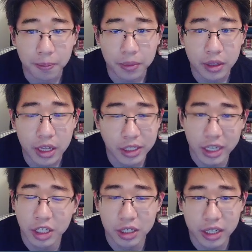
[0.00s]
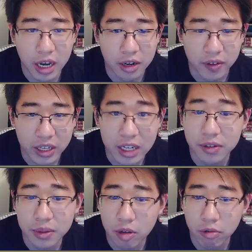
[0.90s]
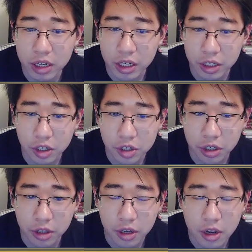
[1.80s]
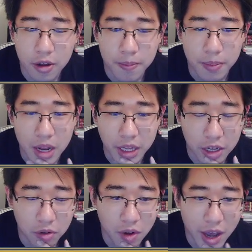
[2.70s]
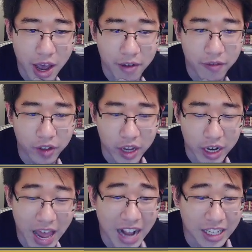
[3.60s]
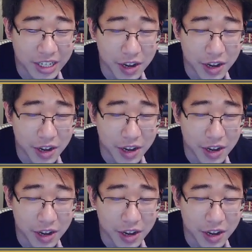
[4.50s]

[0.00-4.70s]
That's actually kind of gives me a win condition, but they do have an XL